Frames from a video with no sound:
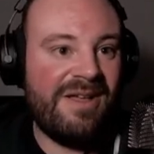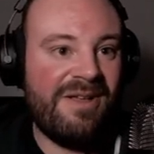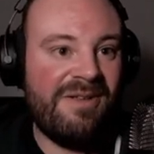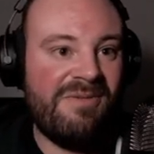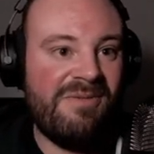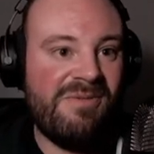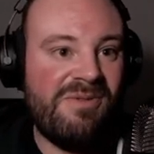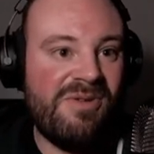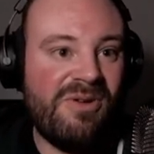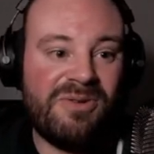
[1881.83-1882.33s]

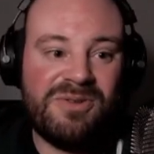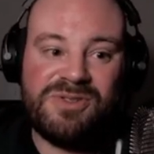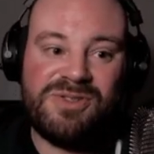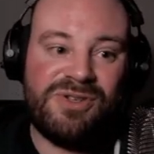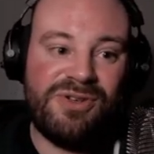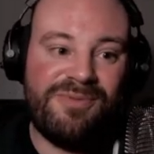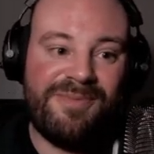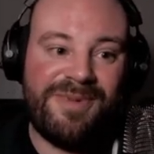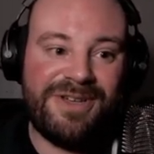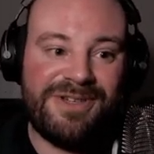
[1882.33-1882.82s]
not
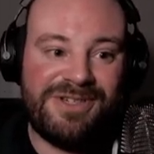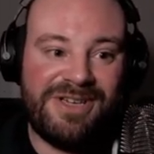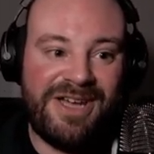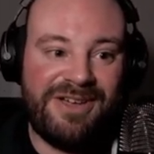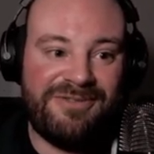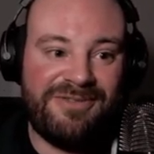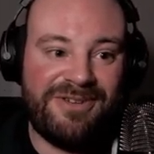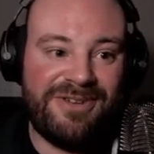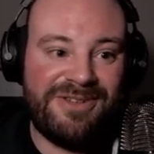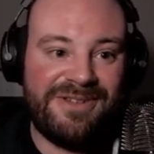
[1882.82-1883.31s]
too much
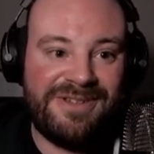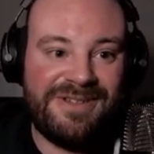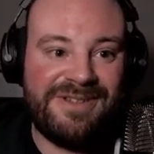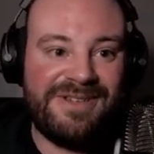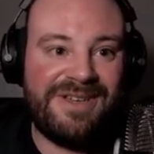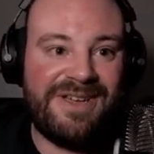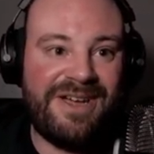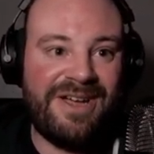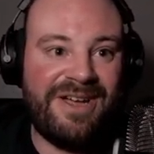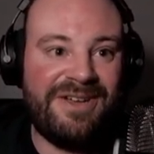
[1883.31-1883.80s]
effort,
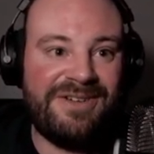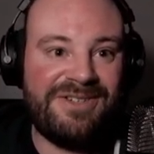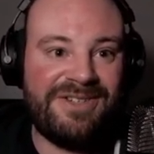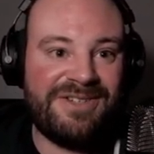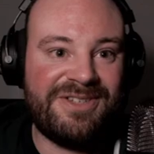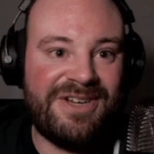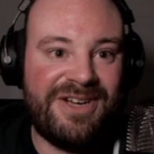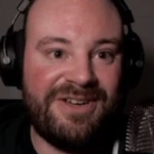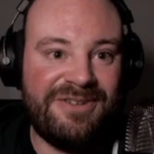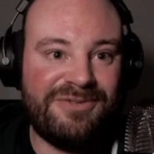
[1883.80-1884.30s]

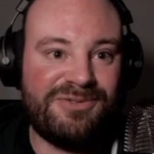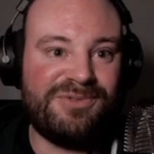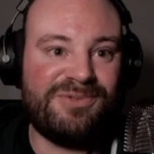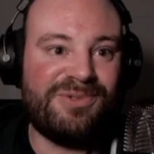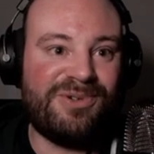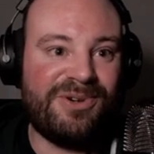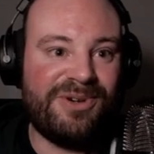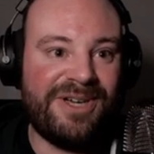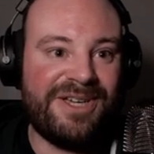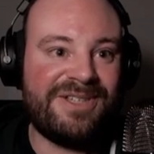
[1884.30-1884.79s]
just kind of
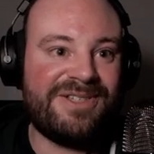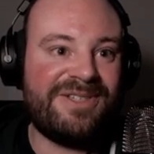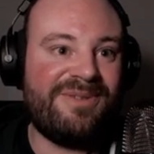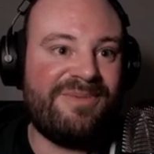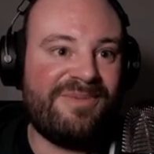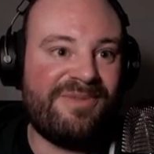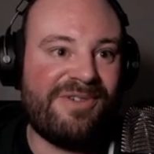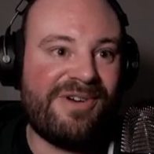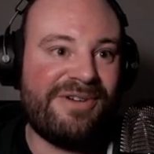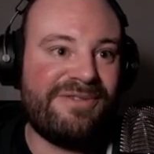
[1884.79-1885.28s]
drawing
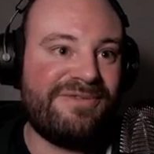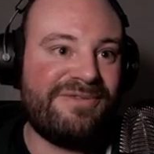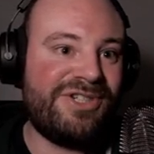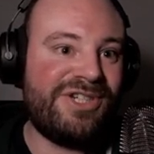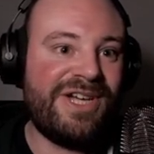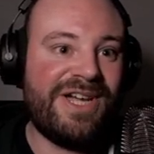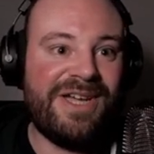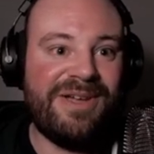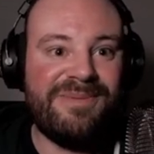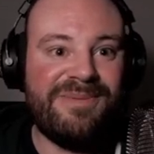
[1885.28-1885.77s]
some rough
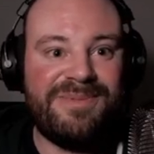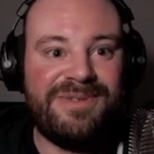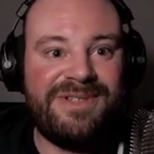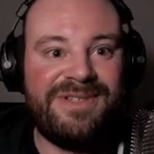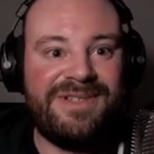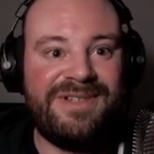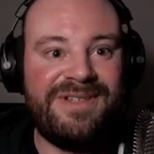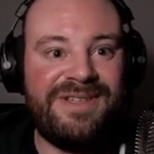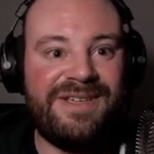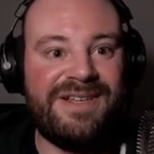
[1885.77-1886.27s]

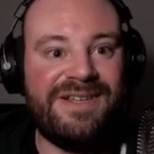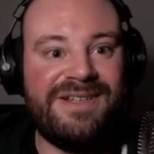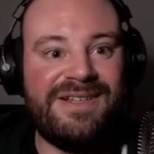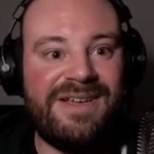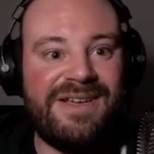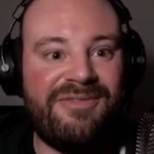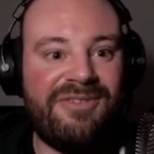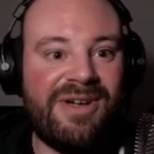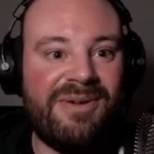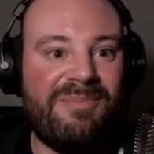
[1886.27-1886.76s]
shapes and
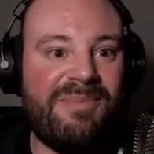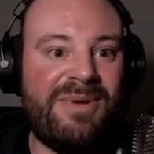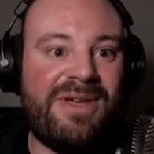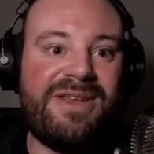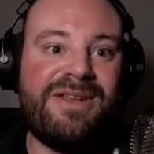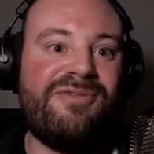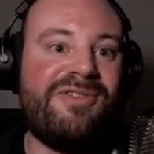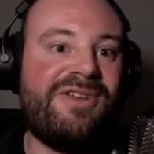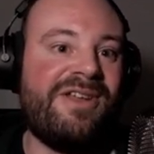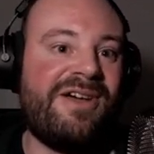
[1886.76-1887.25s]
having a bit
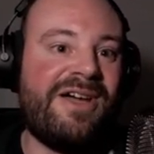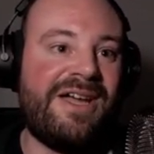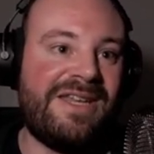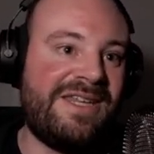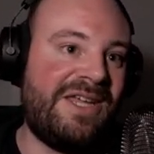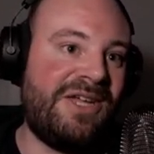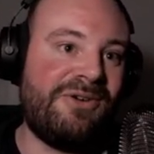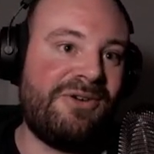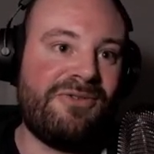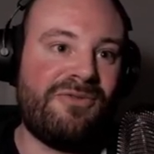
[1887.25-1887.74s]
of an
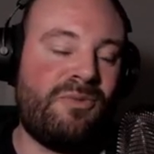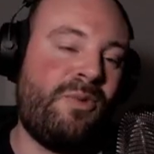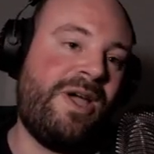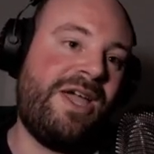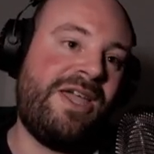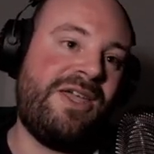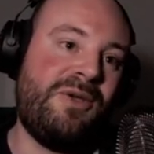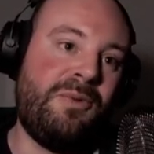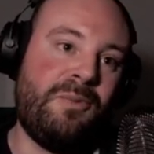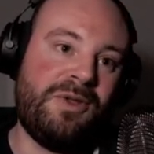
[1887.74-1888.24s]
idea of
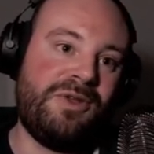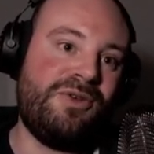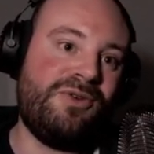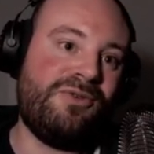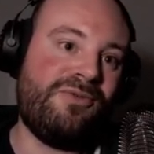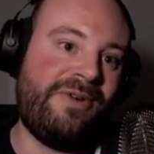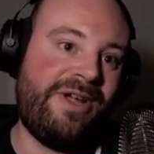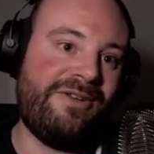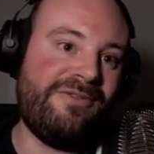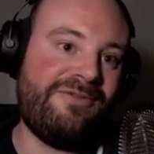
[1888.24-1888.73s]
where you want your
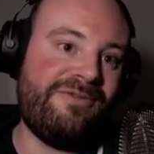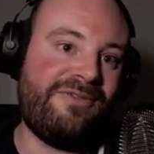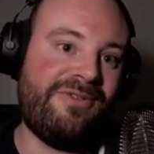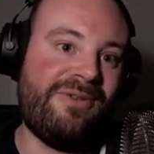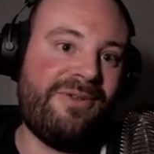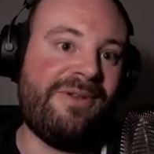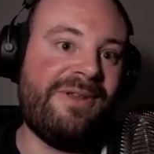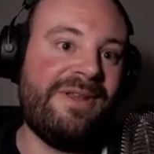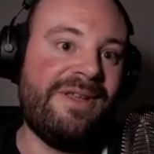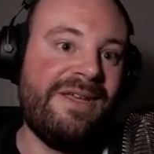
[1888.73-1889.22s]

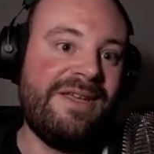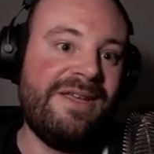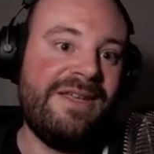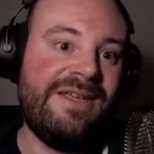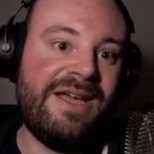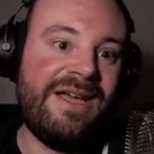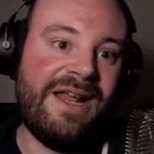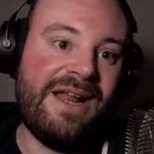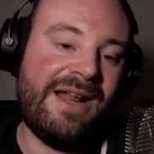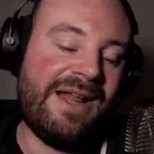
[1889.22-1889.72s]
rainfall
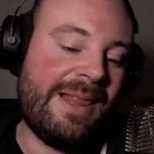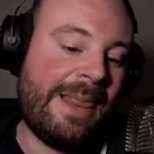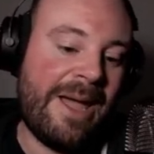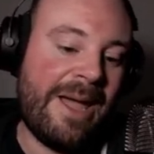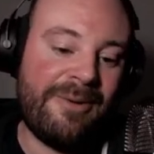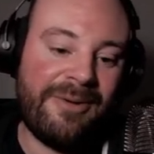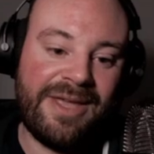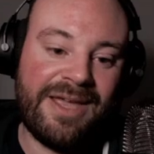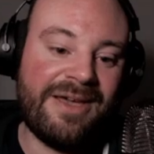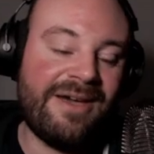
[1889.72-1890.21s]
and
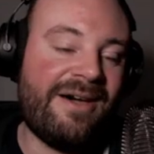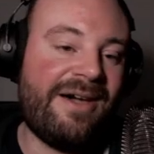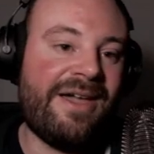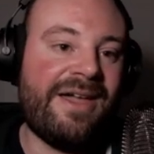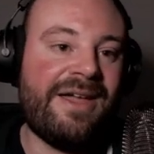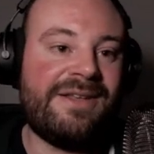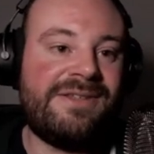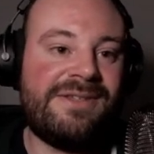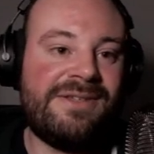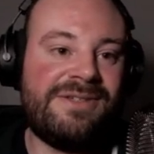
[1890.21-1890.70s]
allowing
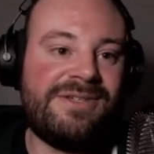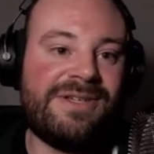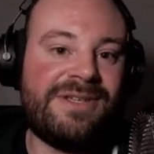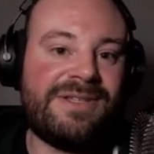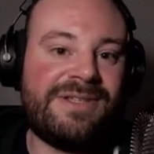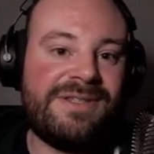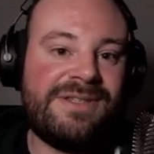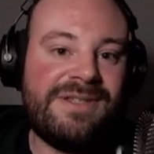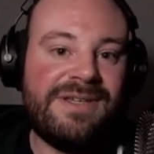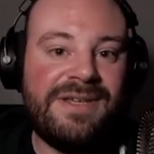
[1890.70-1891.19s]
Gaea to
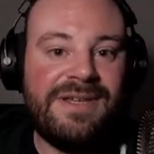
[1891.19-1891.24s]
just